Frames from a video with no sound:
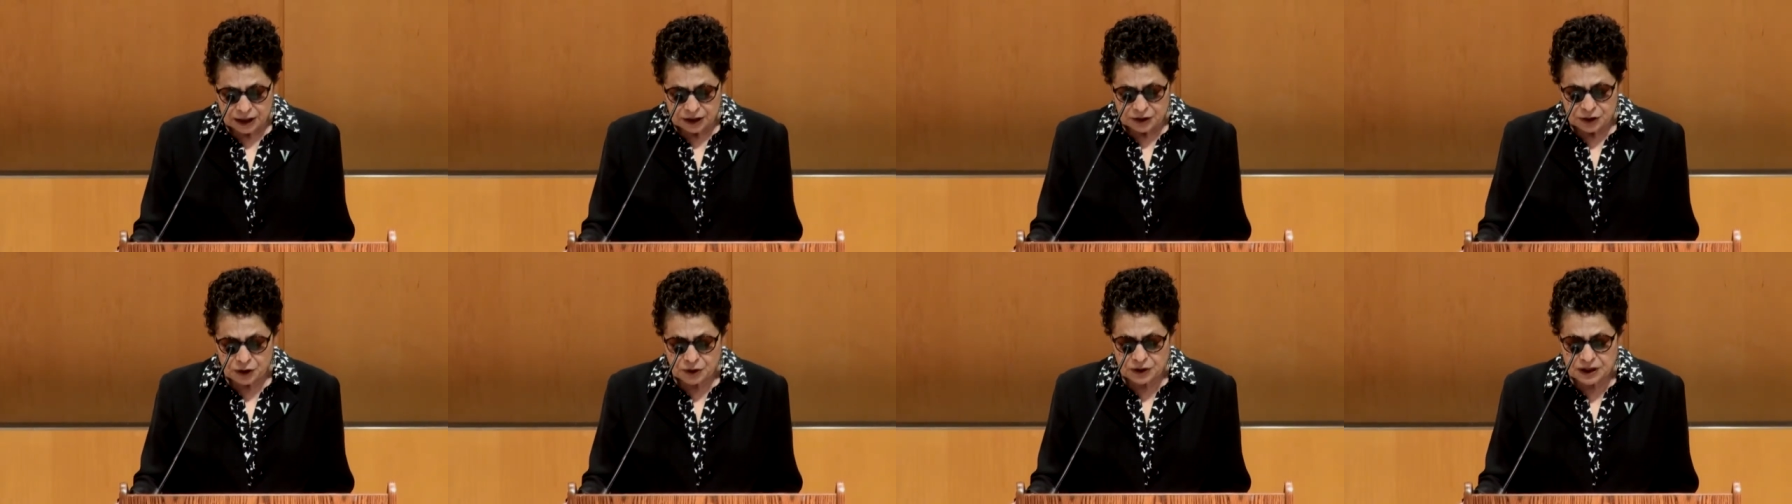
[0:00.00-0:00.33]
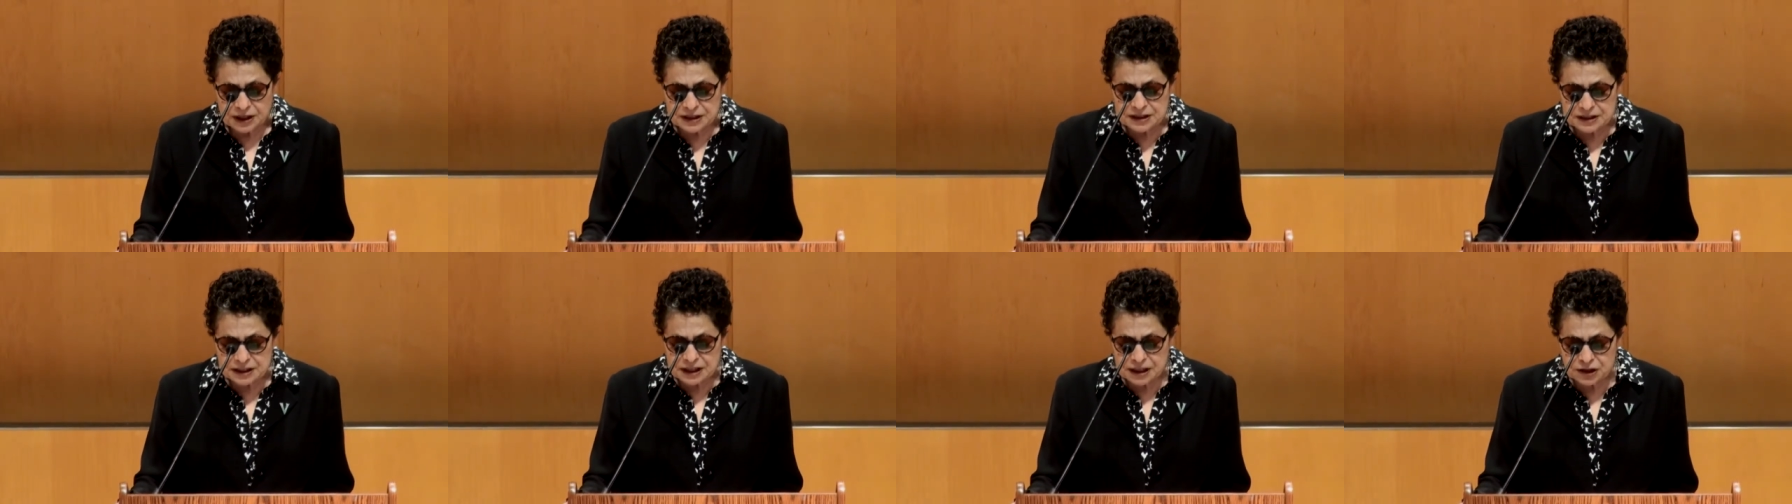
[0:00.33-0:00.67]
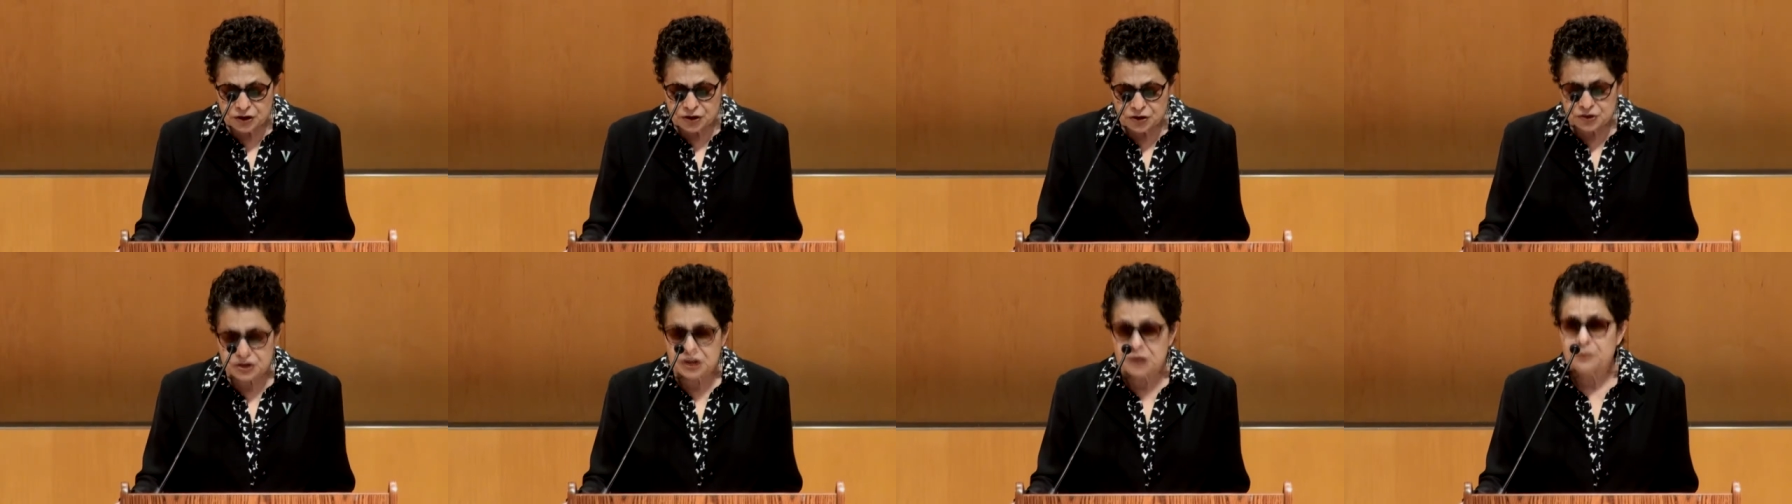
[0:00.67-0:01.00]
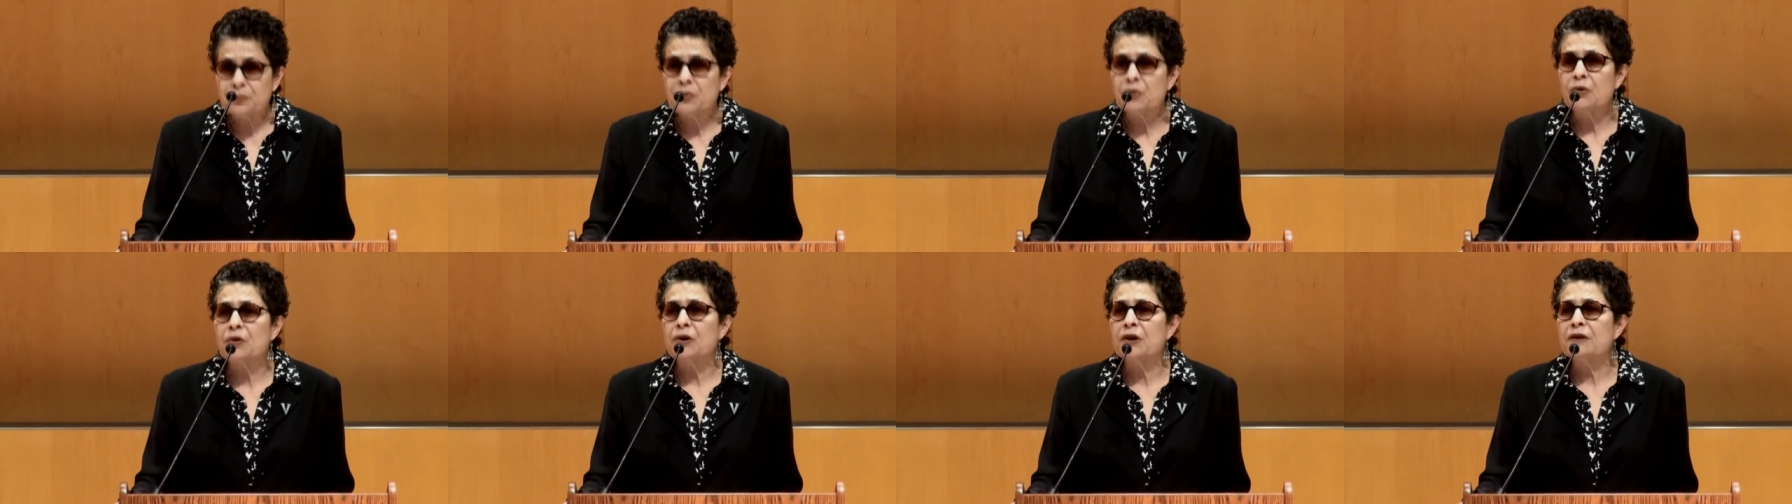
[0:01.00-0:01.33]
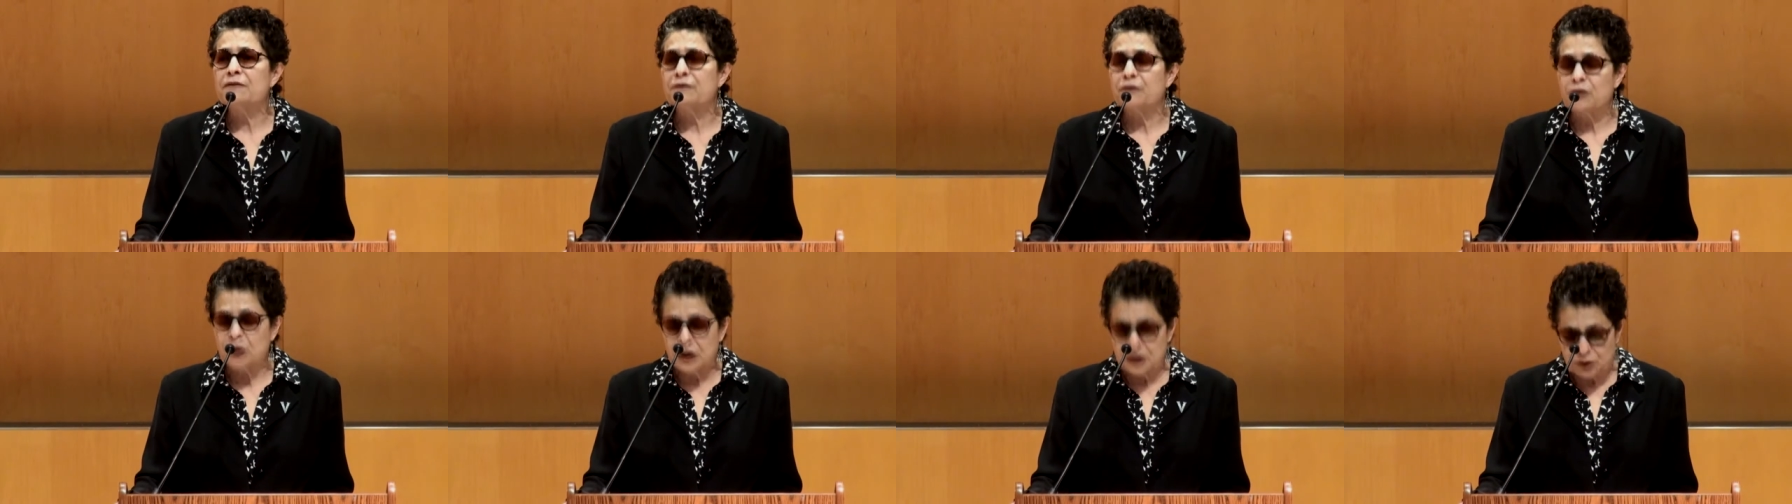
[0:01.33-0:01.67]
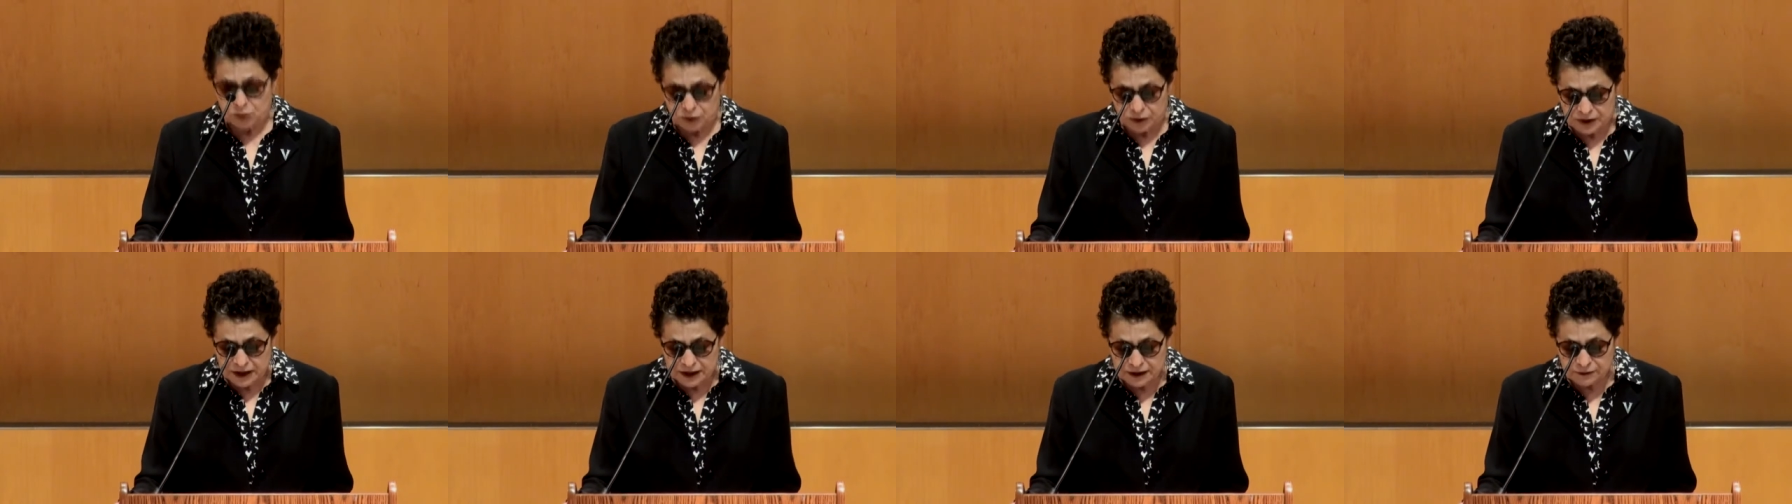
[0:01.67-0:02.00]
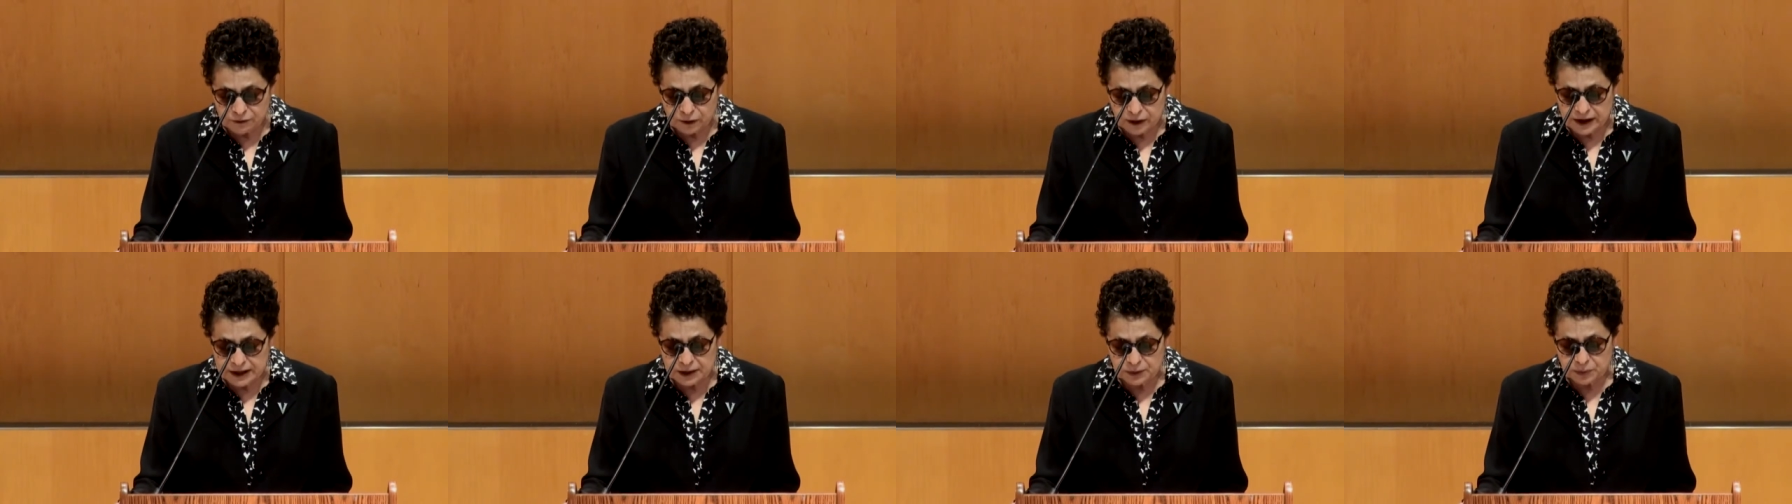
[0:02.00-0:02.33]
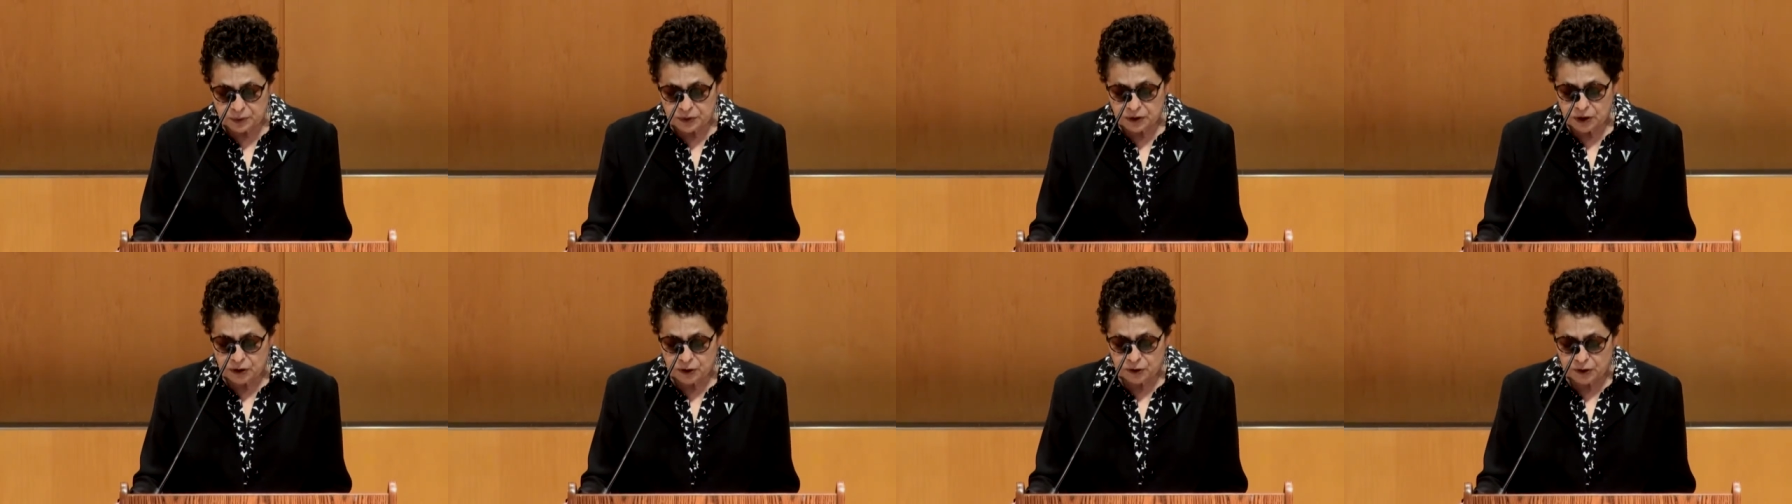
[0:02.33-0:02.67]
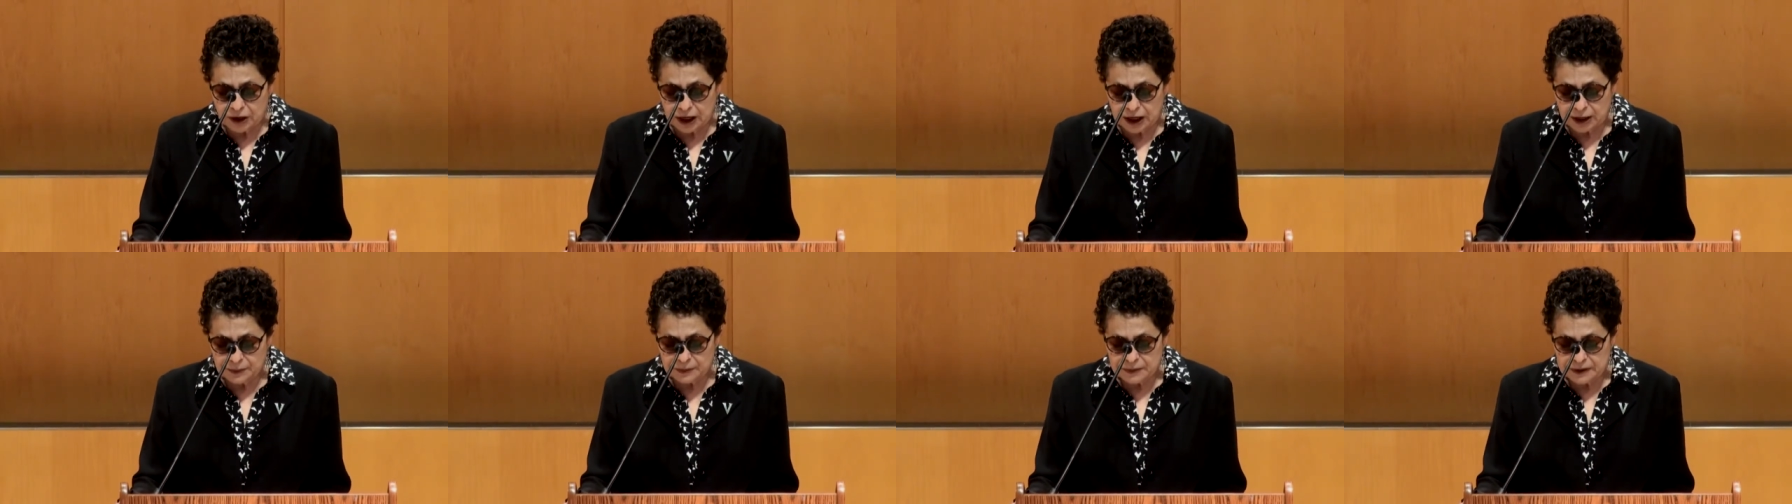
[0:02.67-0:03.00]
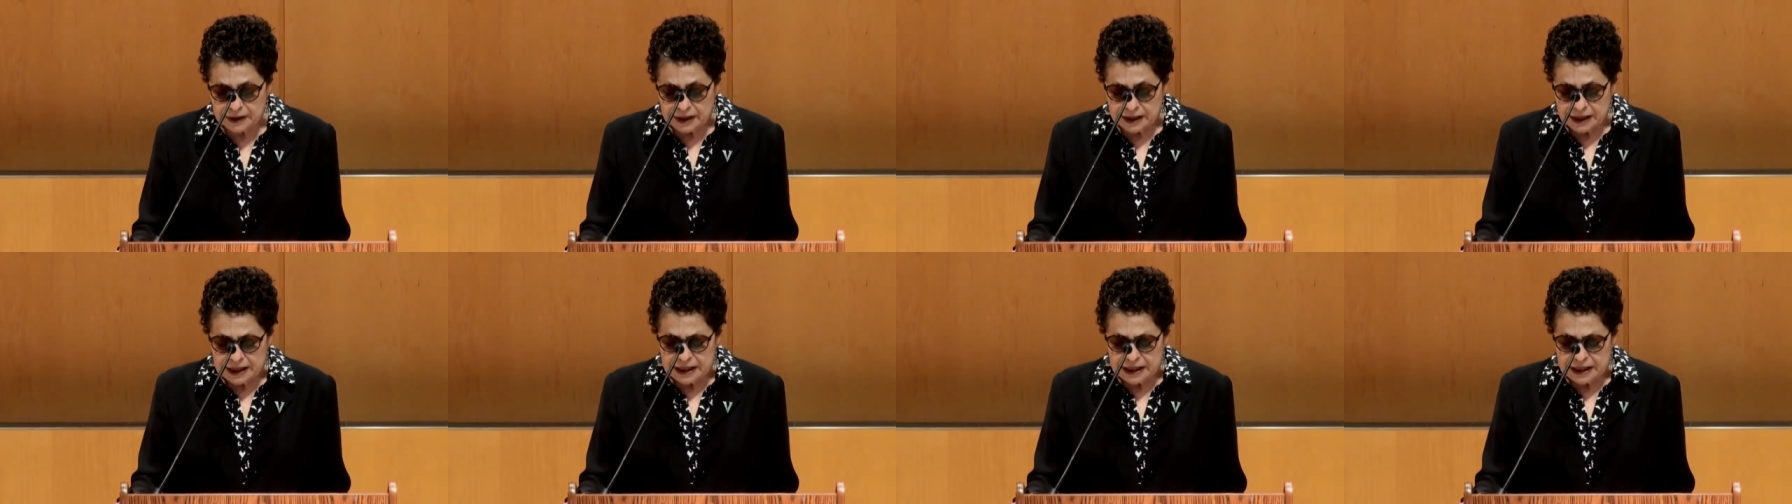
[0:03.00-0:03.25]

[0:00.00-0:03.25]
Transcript: Their continued support for our creative writing program